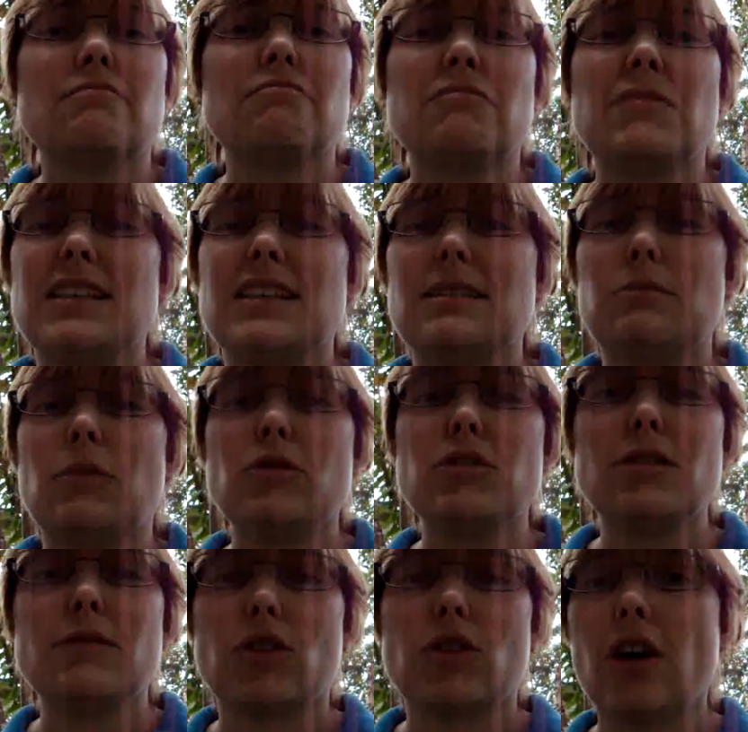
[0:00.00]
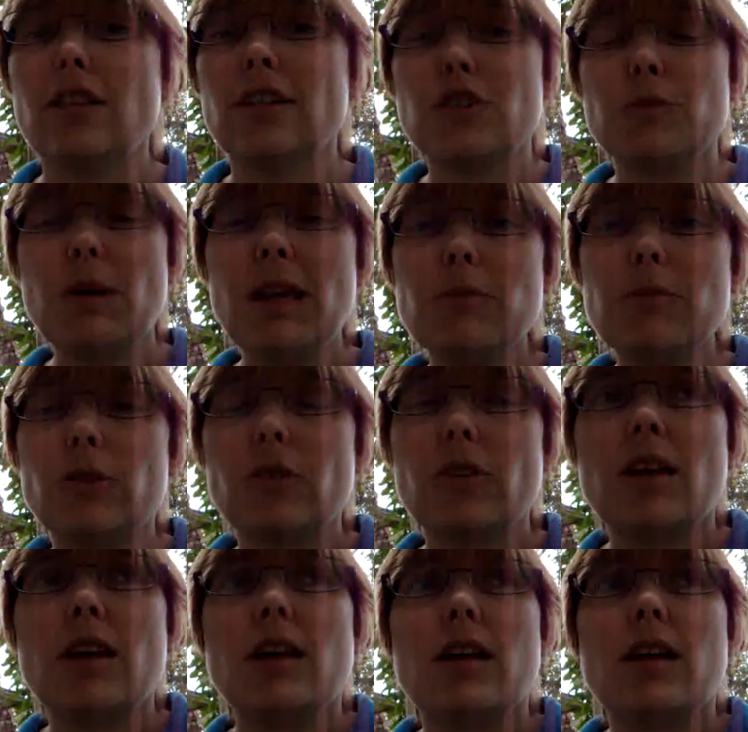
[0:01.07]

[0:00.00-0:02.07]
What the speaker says: less than most of your college papers.